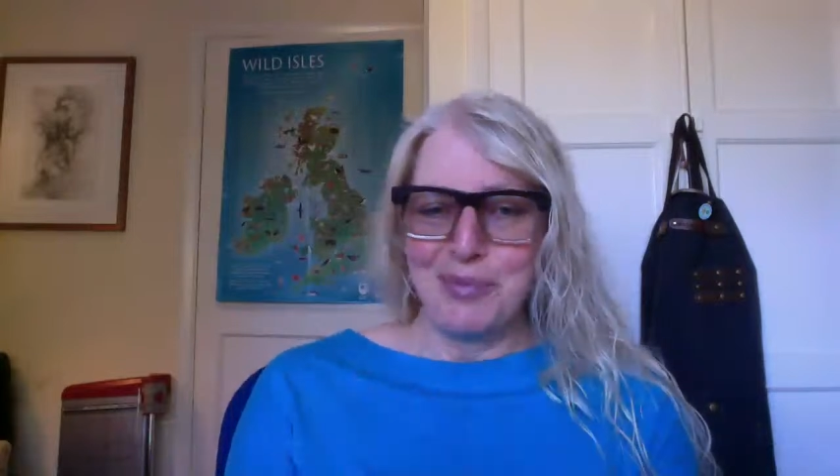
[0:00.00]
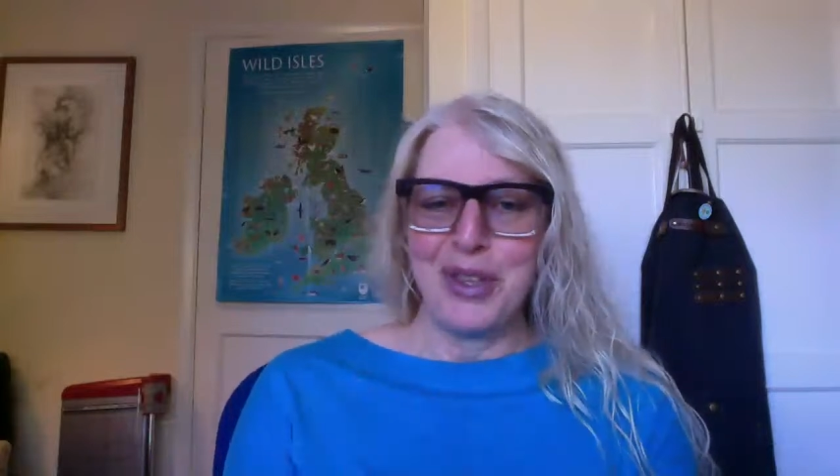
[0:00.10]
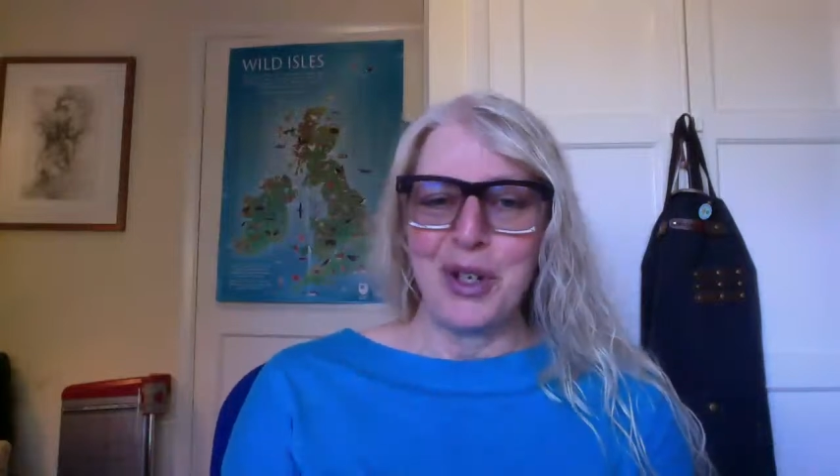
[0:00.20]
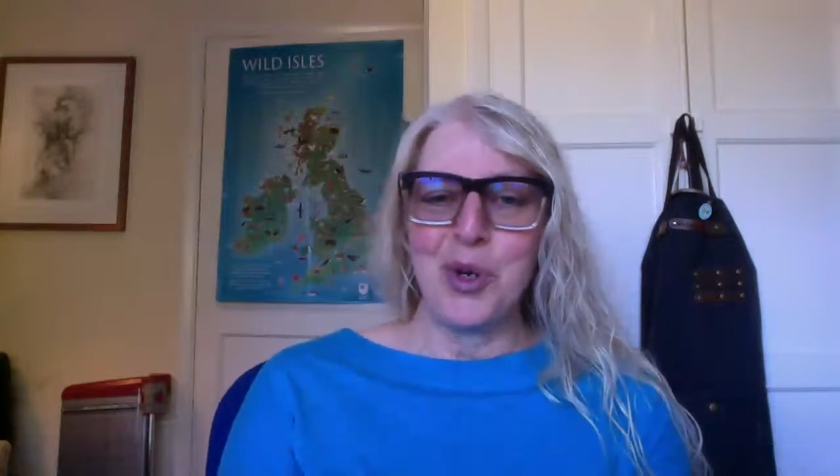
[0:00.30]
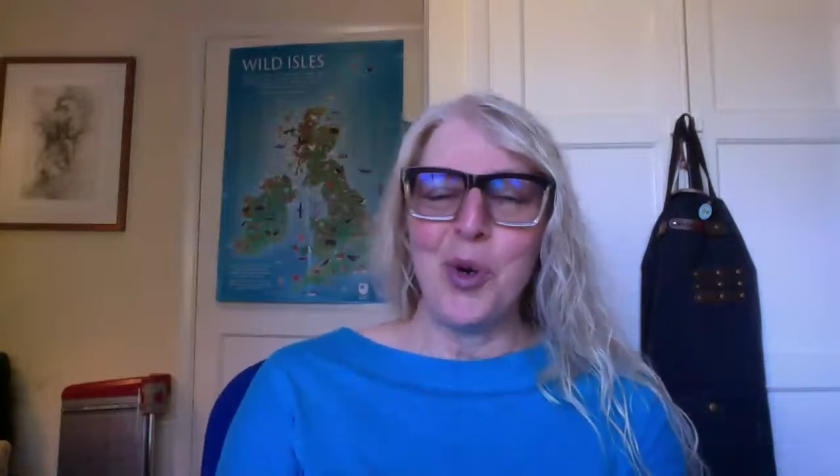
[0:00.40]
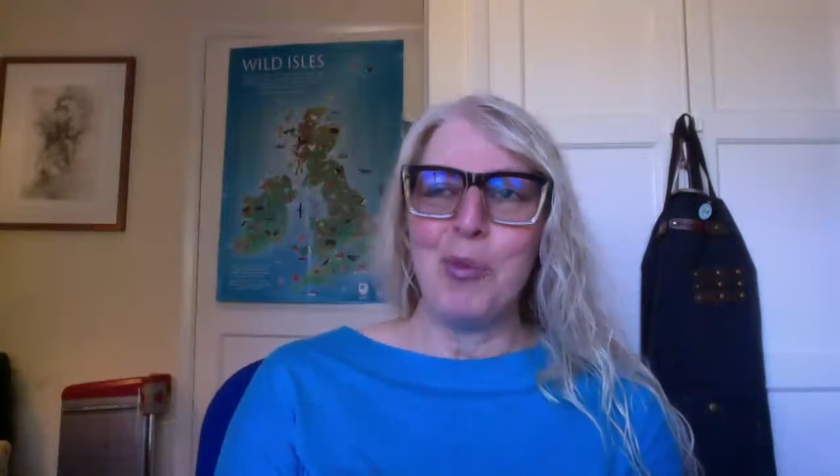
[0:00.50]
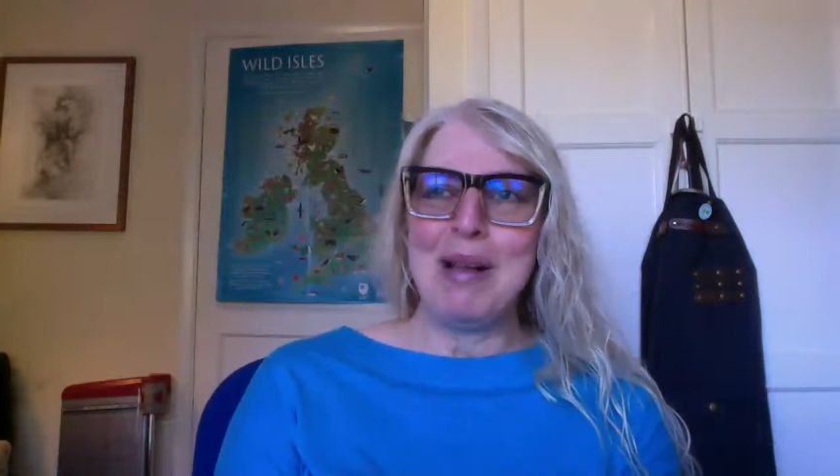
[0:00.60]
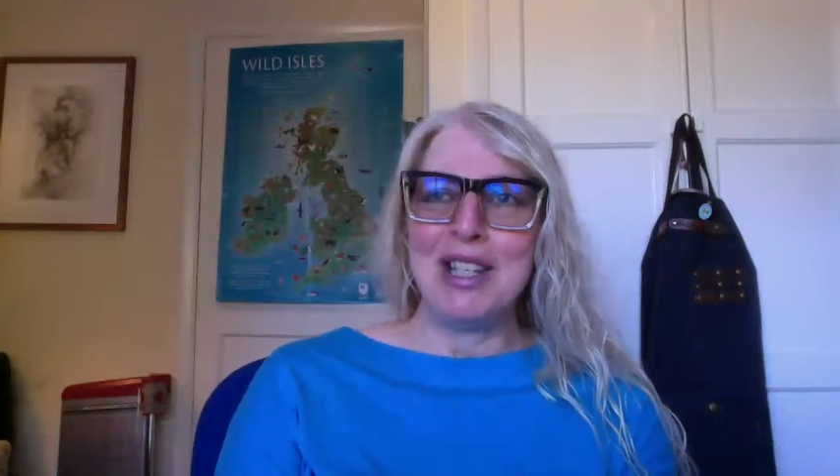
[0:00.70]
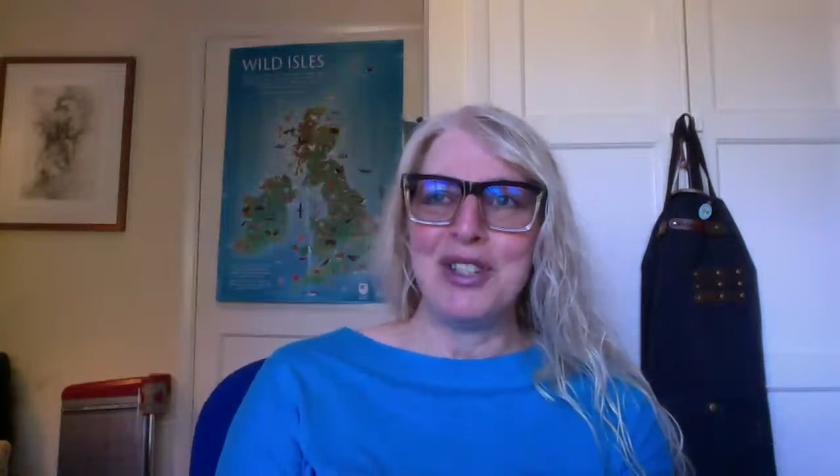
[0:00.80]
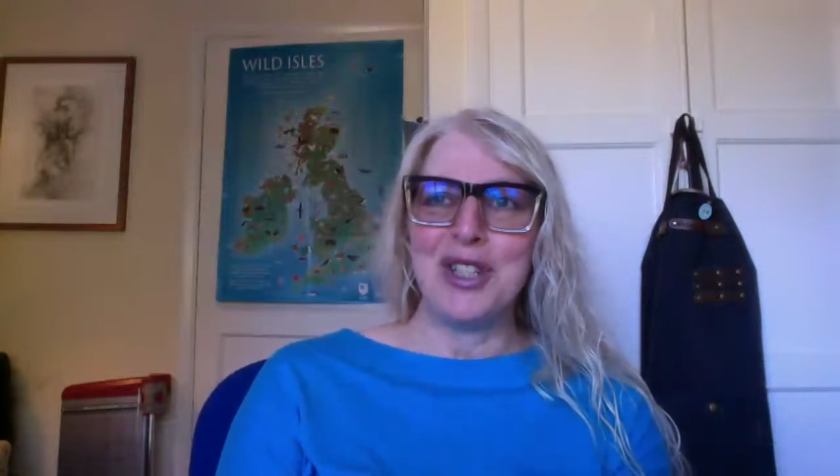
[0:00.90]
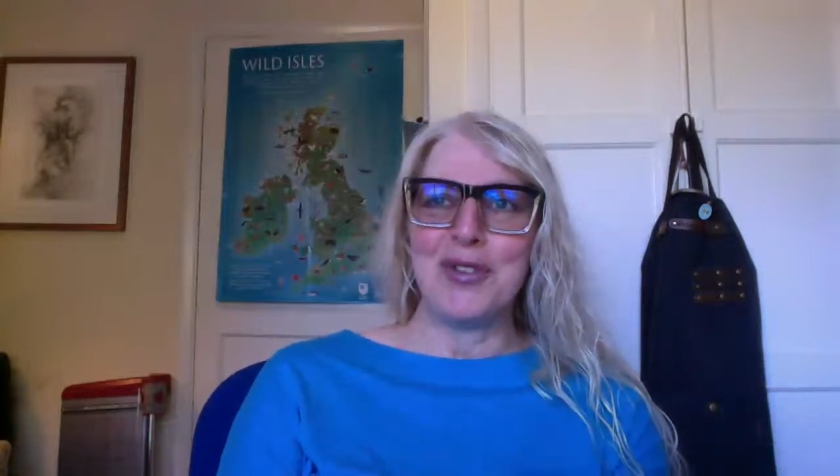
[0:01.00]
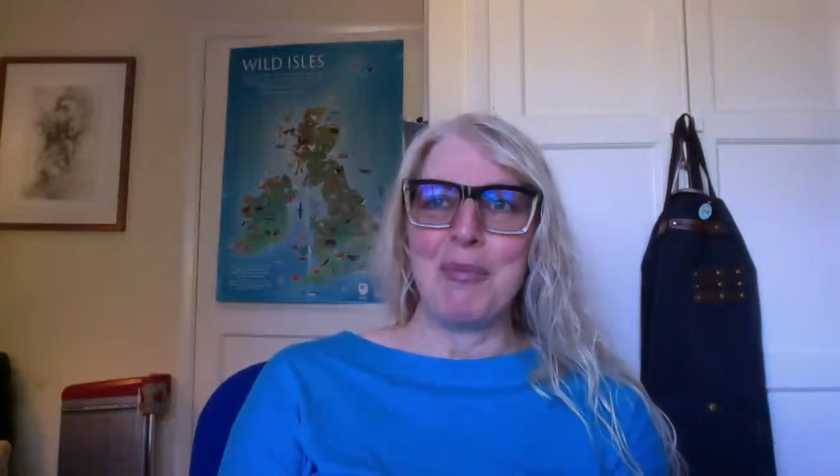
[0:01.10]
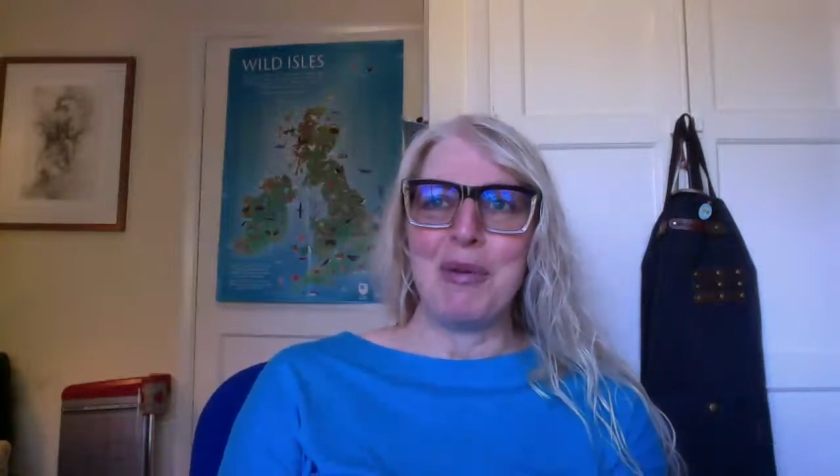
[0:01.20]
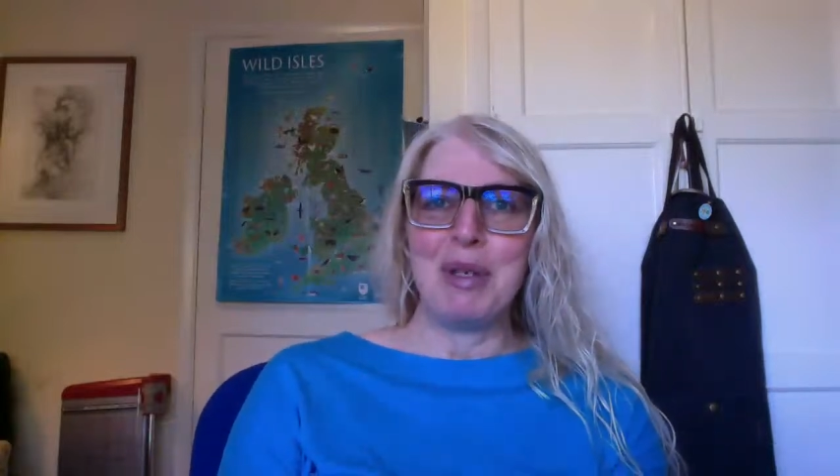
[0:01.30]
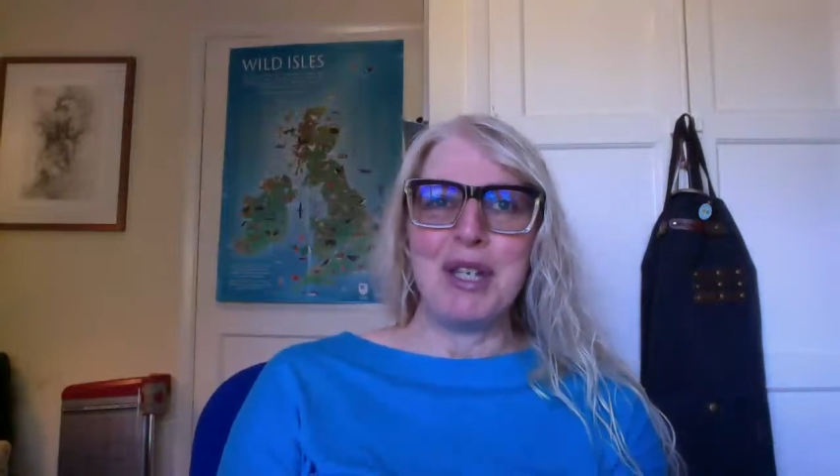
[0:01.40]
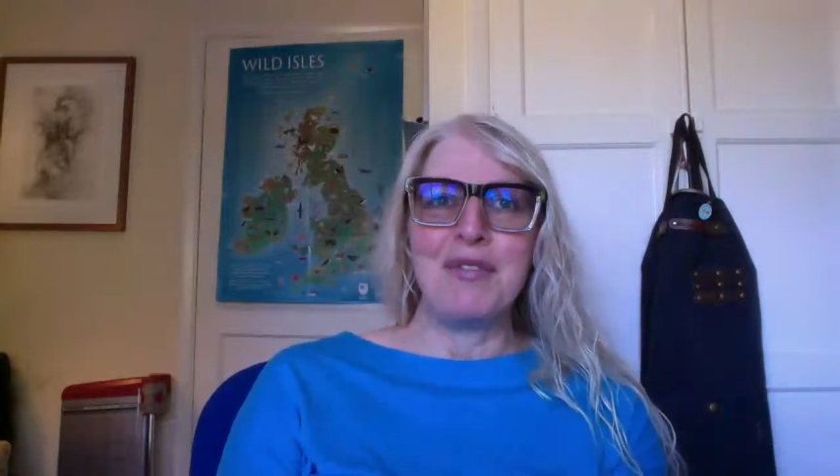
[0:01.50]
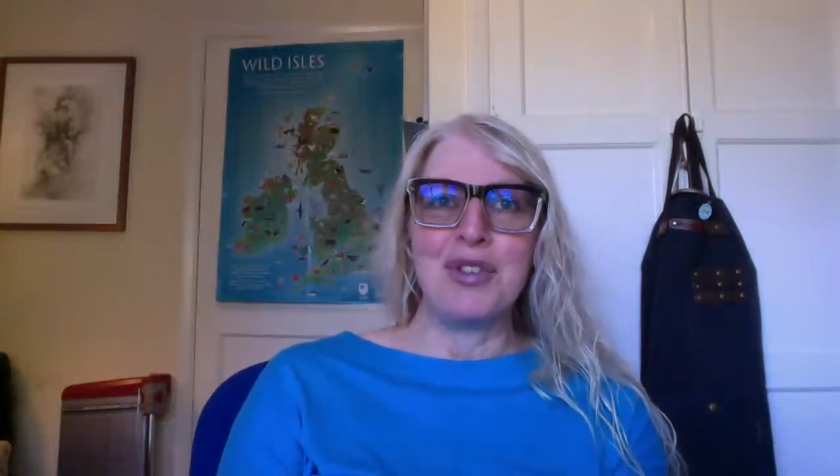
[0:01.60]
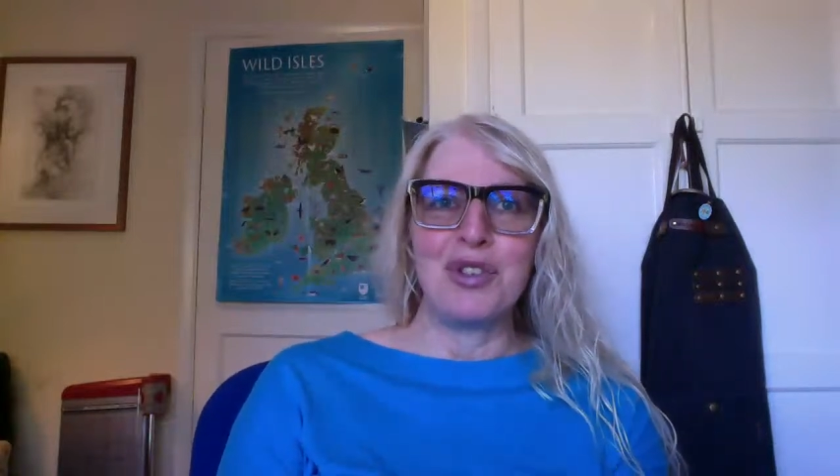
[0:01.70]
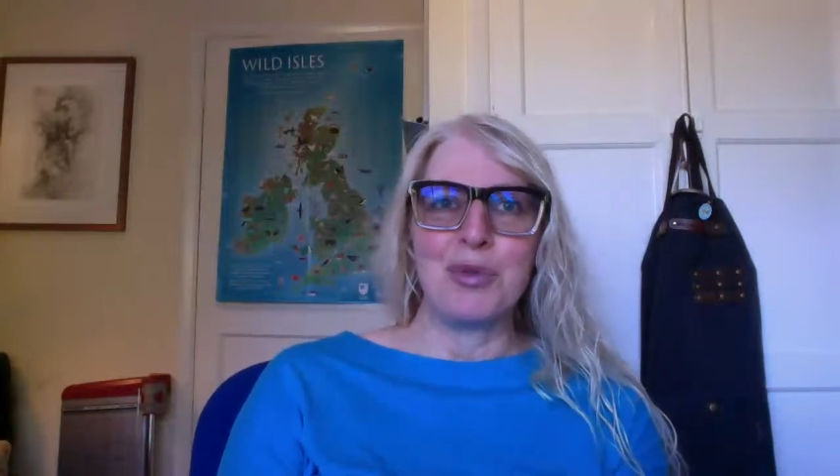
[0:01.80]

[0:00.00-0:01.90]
the core message from the Beavers